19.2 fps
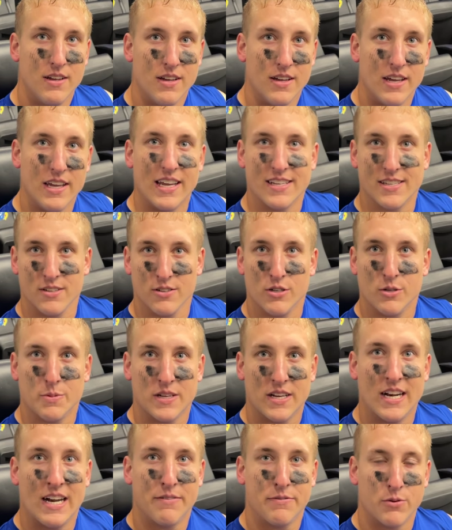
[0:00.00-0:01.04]
gets a little
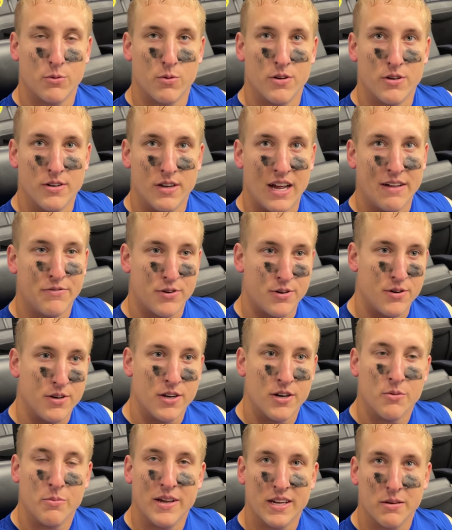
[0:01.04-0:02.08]
upset after,
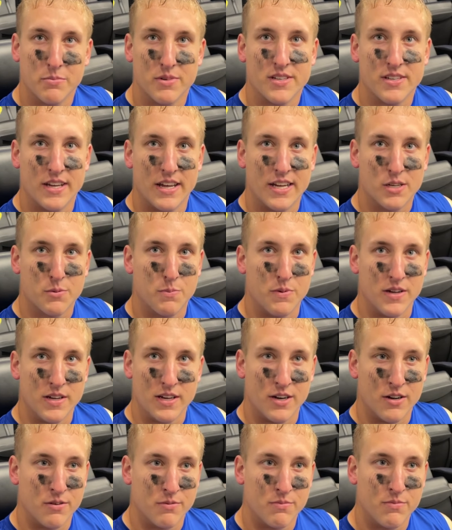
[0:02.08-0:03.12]
you know, making mistakes. But,
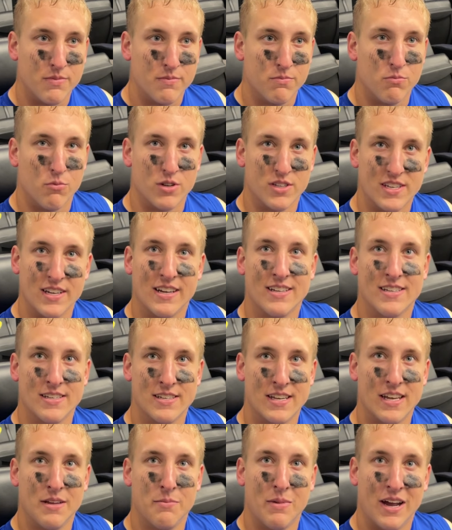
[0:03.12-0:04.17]
you know, once he gets
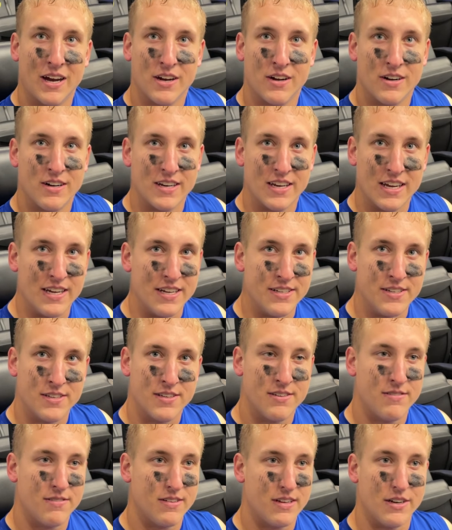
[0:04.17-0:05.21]
his head back on,
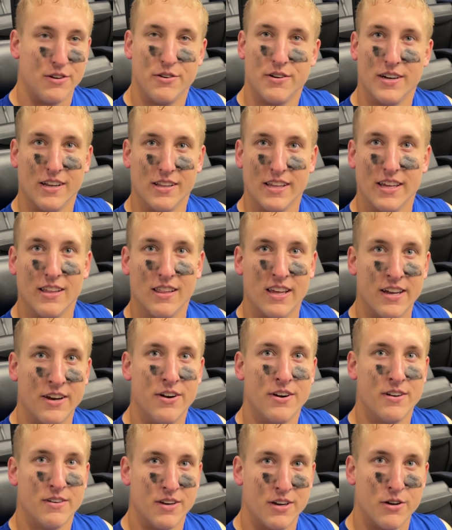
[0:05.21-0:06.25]
he's, you know, an elite
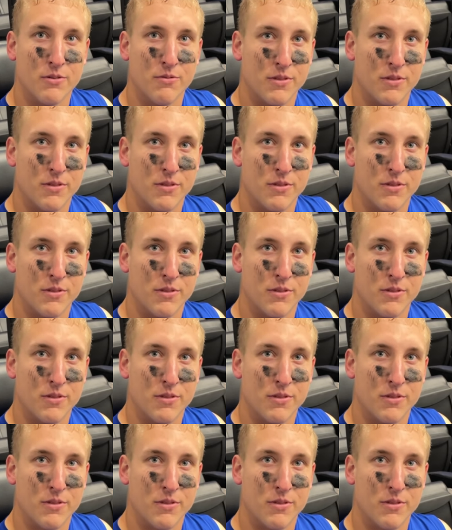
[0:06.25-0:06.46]
leader and, you know,